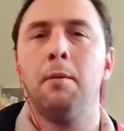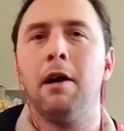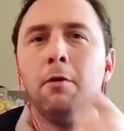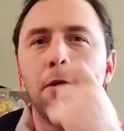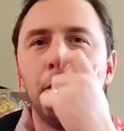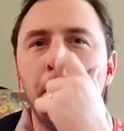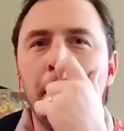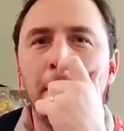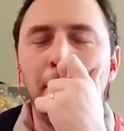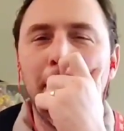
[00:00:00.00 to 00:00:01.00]
Might as well show you
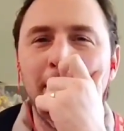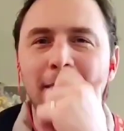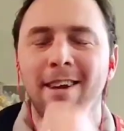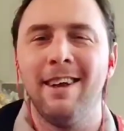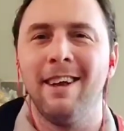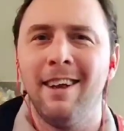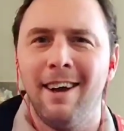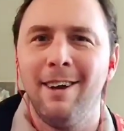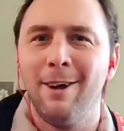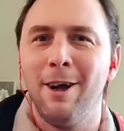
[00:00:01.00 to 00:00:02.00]
that little ending.
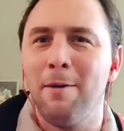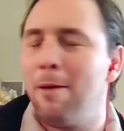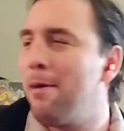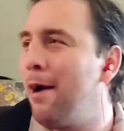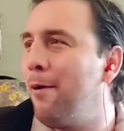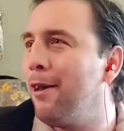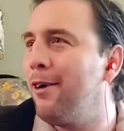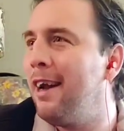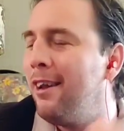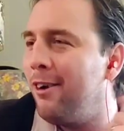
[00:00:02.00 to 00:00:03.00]
I know y'all probably want to
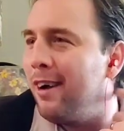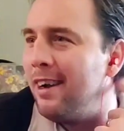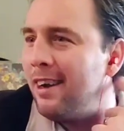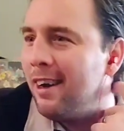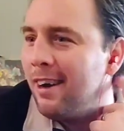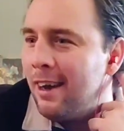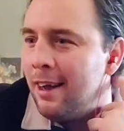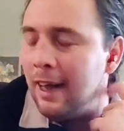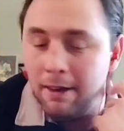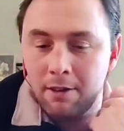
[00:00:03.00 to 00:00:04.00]
learn that little ending there.
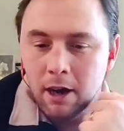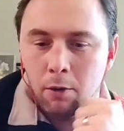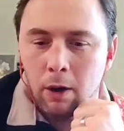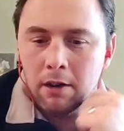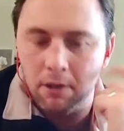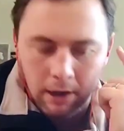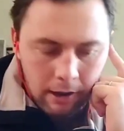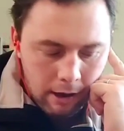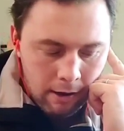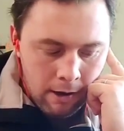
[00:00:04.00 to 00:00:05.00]
That's a Doc Watson
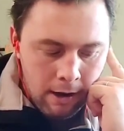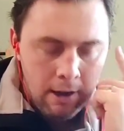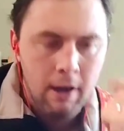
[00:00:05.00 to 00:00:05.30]
lick there.